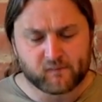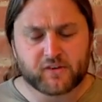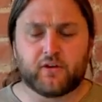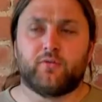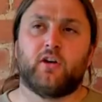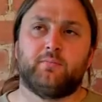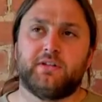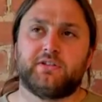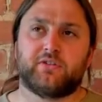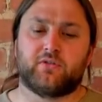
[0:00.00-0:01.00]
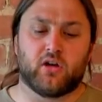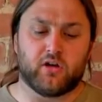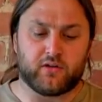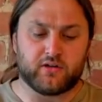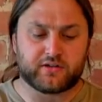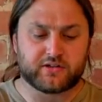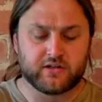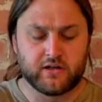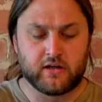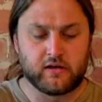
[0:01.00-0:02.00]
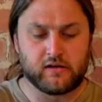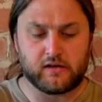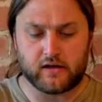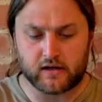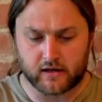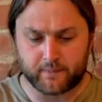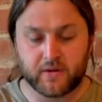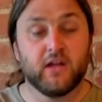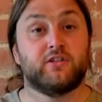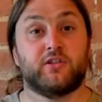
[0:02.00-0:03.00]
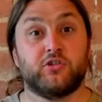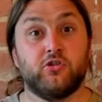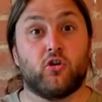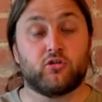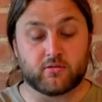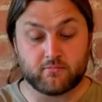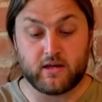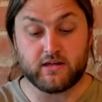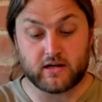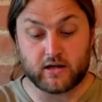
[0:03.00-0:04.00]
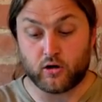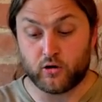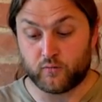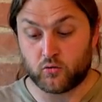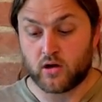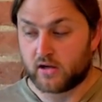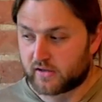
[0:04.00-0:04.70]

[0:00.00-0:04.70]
So five pieces of curviness, um, does not make an oval.